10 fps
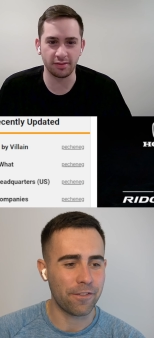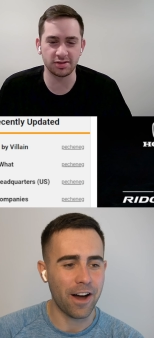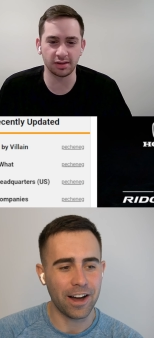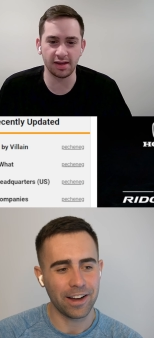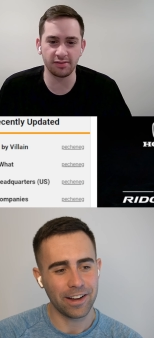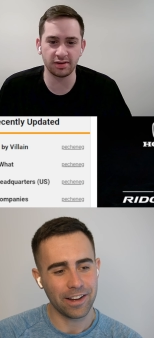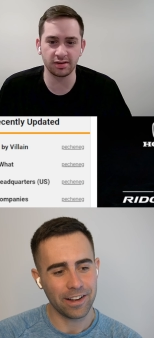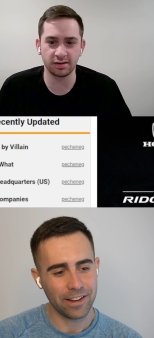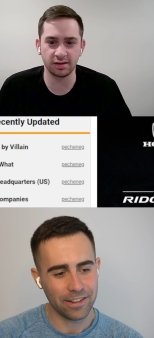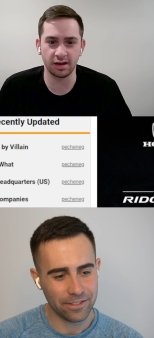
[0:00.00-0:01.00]
Speaker 1: week, eleven.
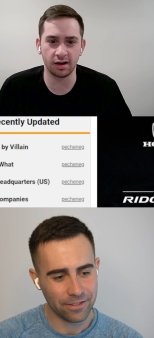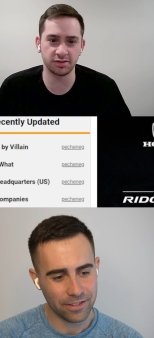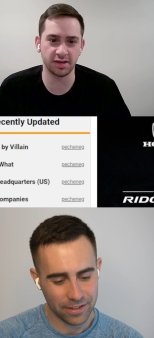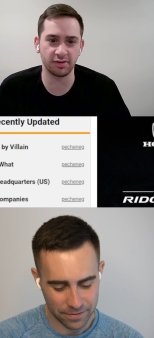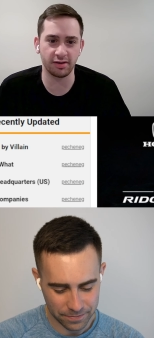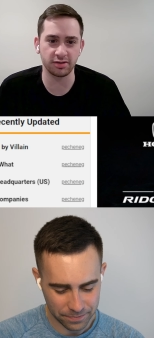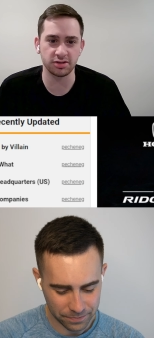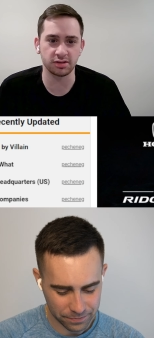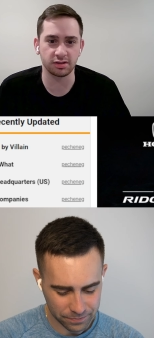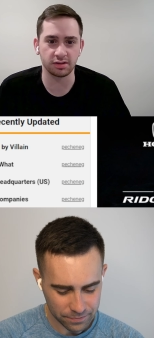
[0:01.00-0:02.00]
Uh, Zay Flowers.
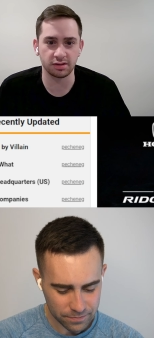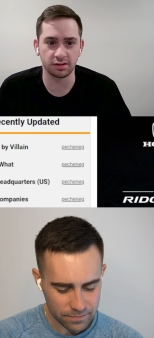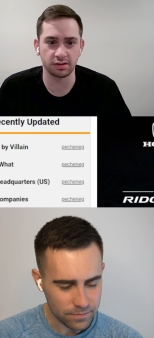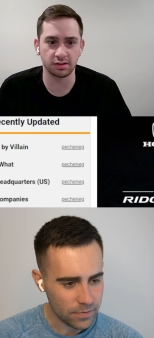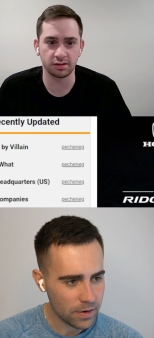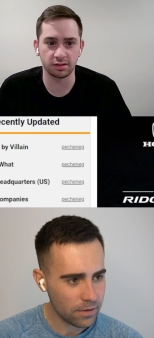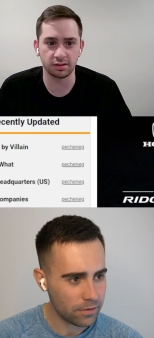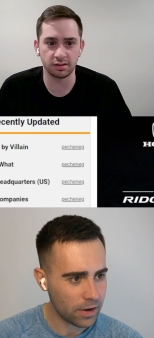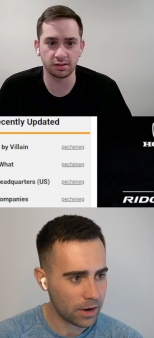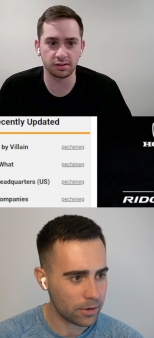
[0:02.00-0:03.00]

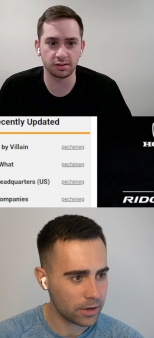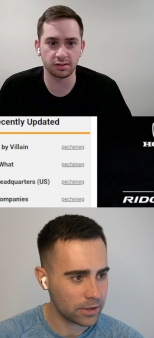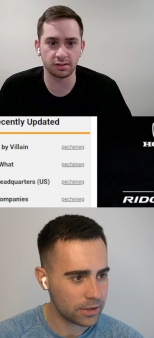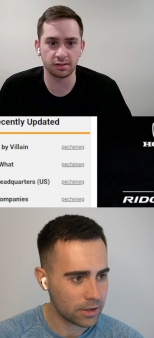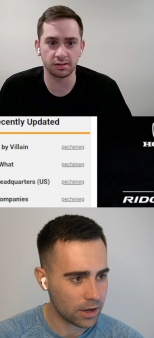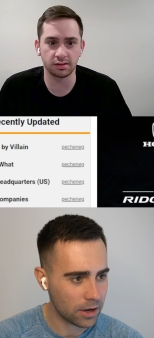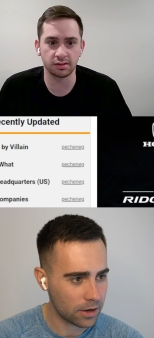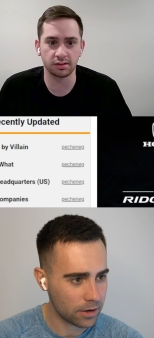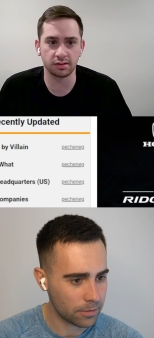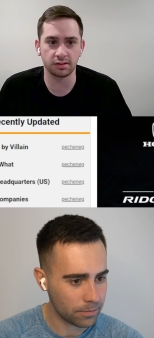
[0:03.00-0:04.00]
Flowers.
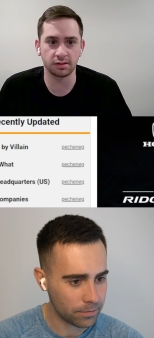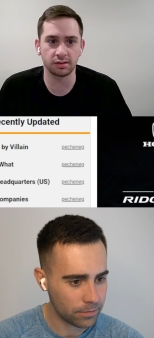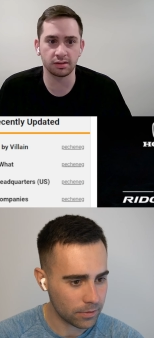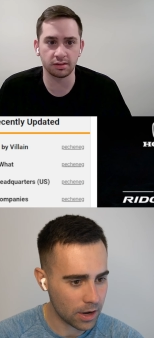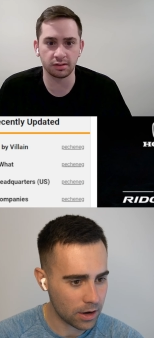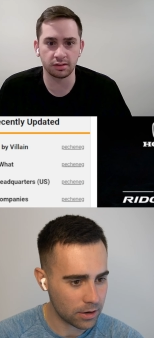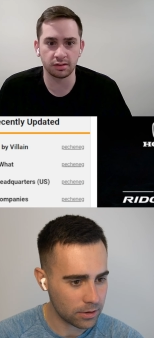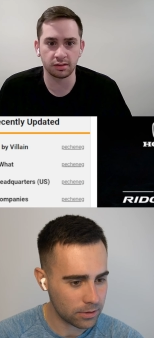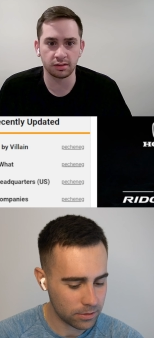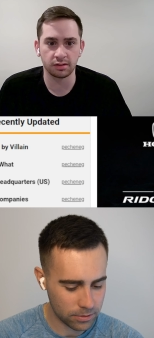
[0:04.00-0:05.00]
Um,
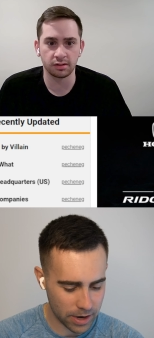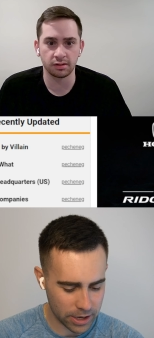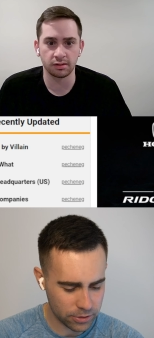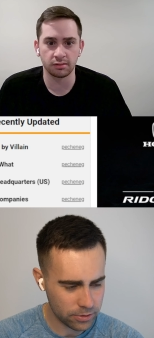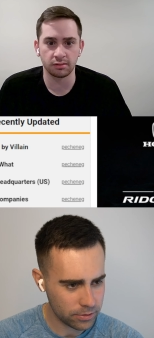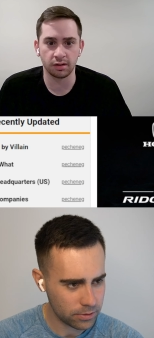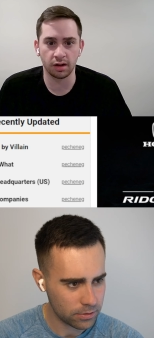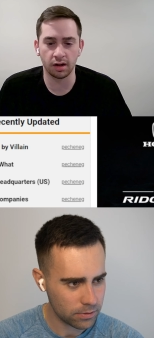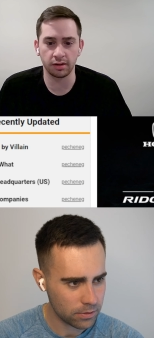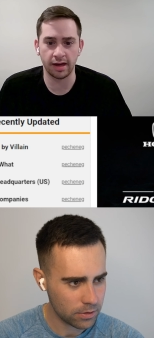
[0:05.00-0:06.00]
no, Andrew. Uh,
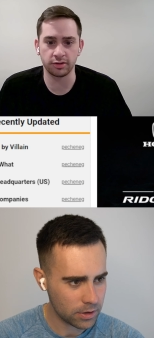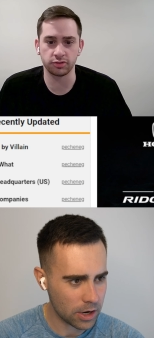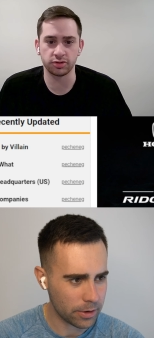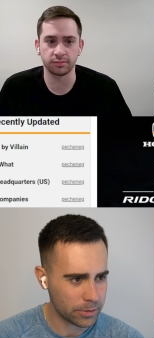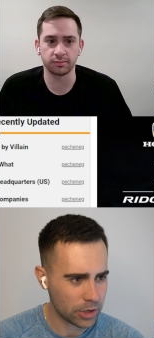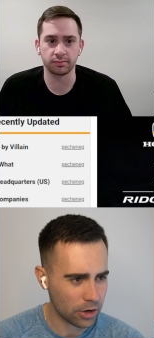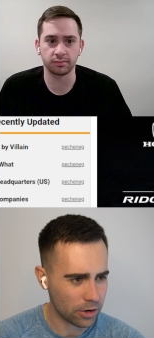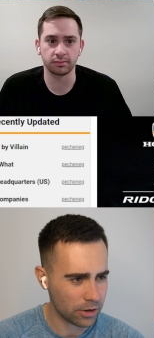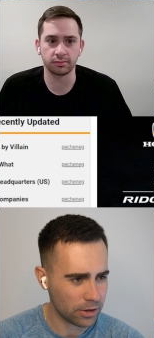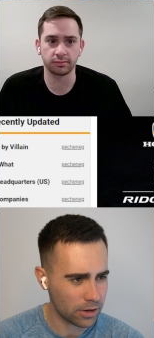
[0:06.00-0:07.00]
Andrews. No, he was
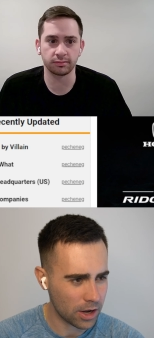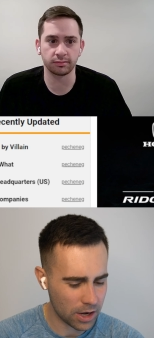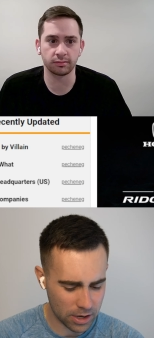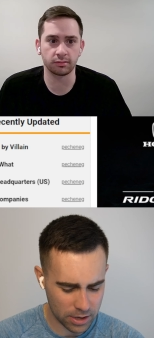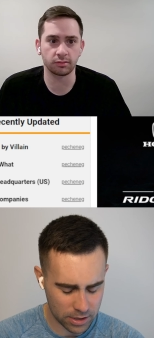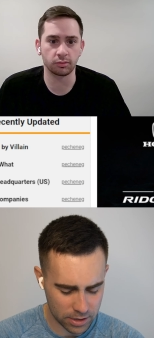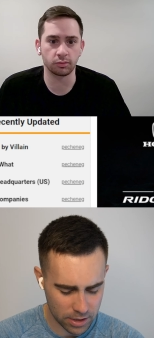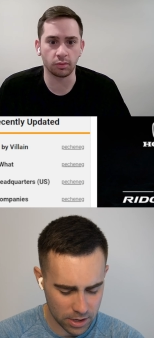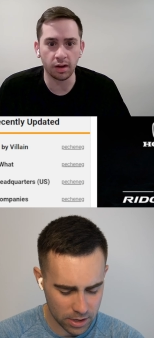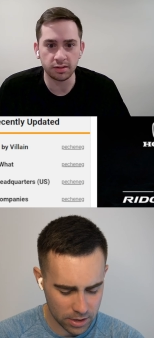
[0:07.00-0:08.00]
hurt. Uh,
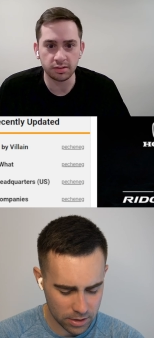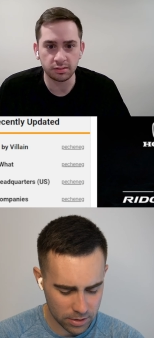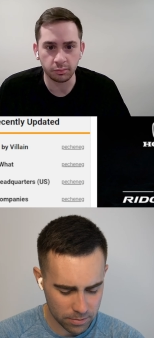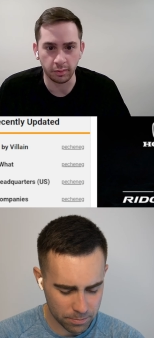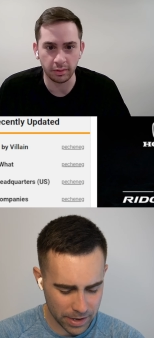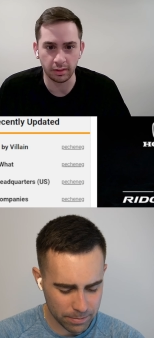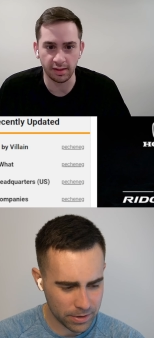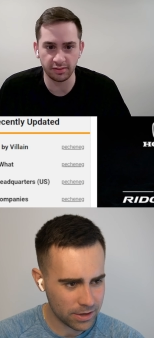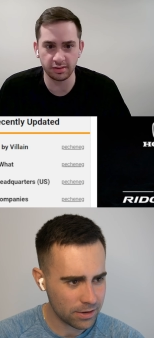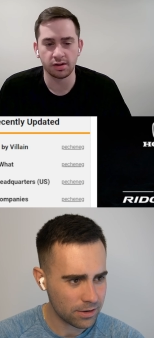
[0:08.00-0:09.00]
week eleven.
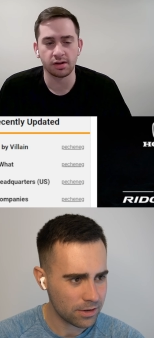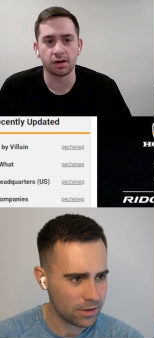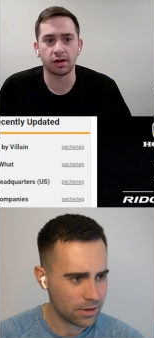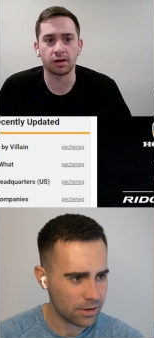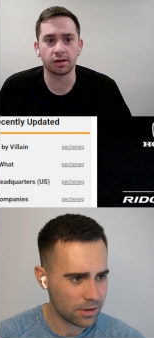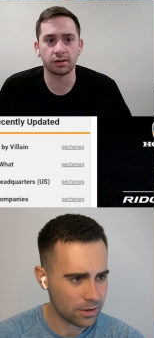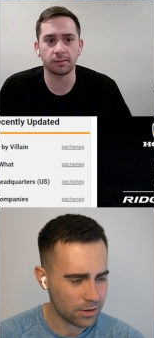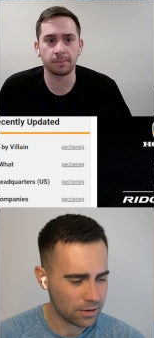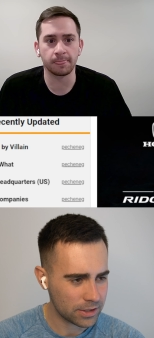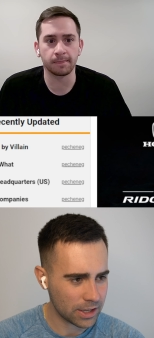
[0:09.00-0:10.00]
Man. Um,
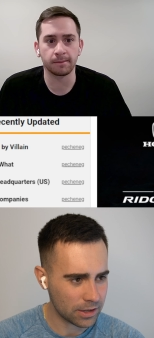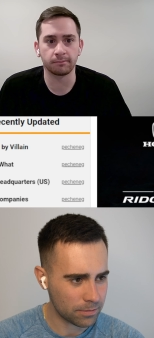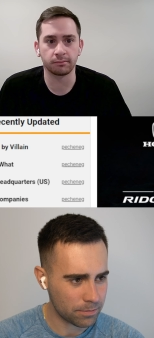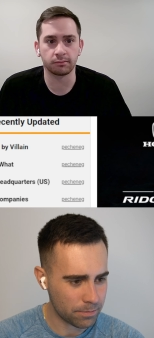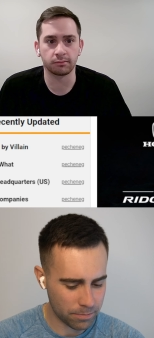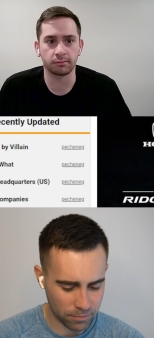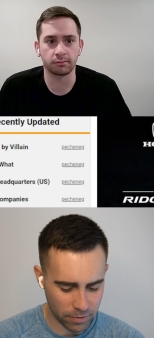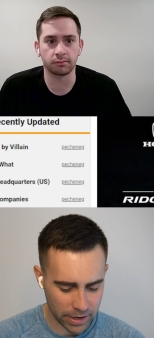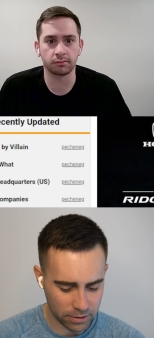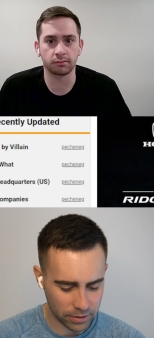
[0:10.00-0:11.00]
it's not
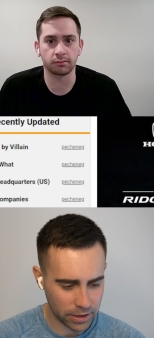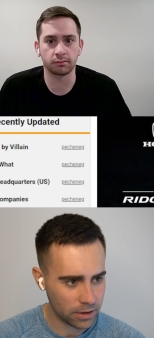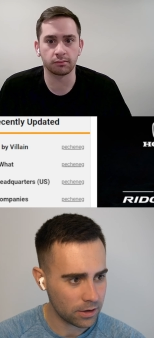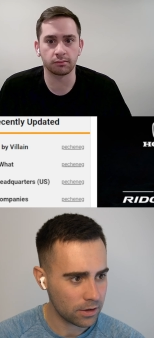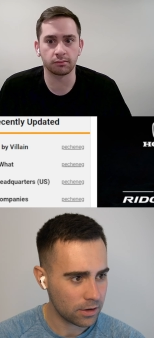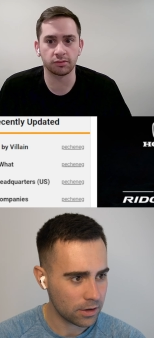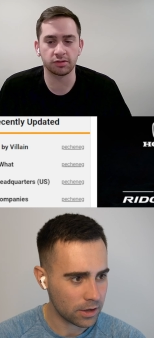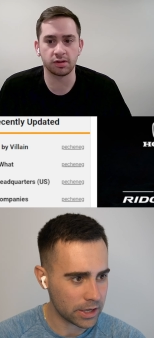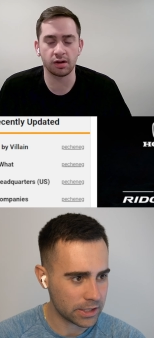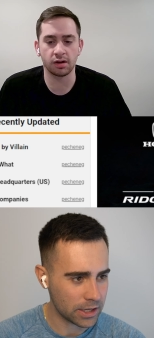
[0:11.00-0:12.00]
likely.
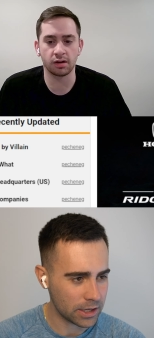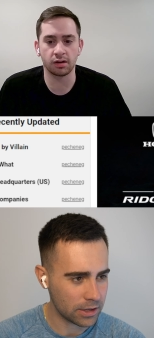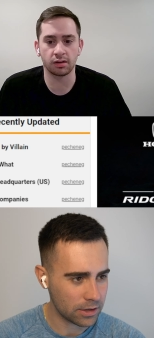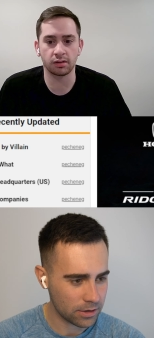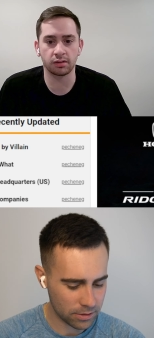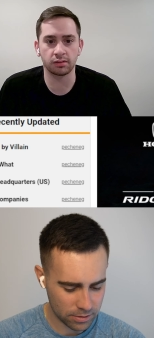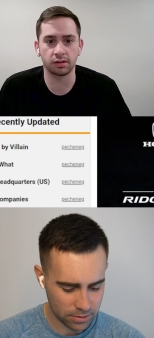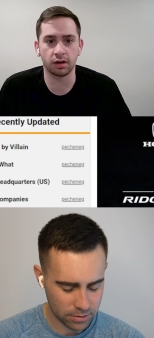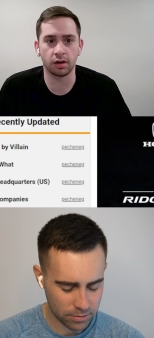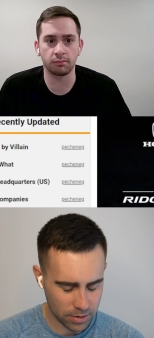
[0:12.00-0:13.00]
Uh, Is it?
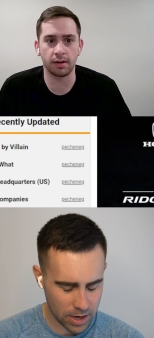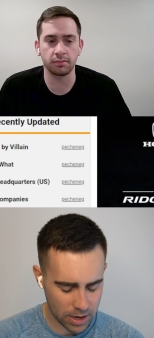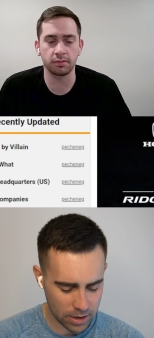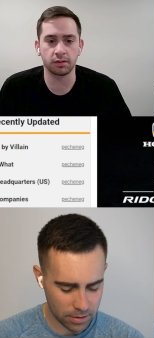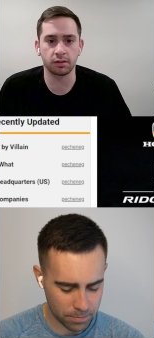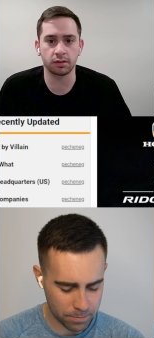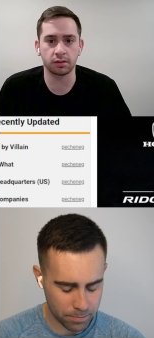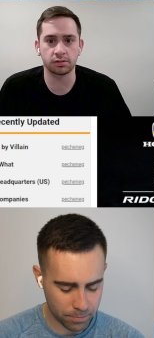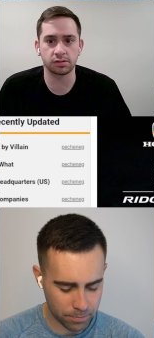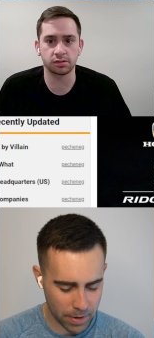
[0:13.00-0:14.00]
Oh, my. be. Uh, uh,
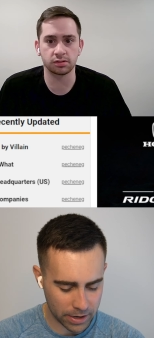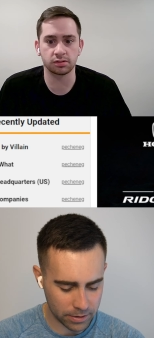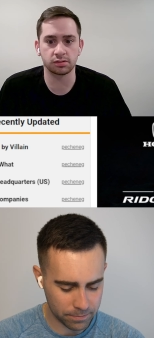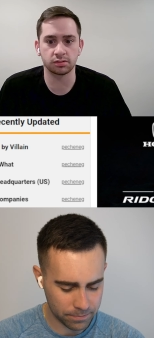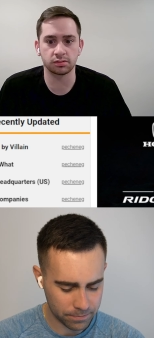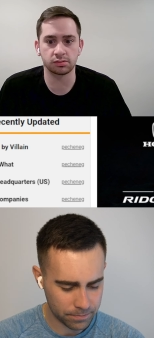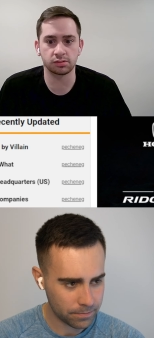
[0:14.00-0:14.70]
Beckham.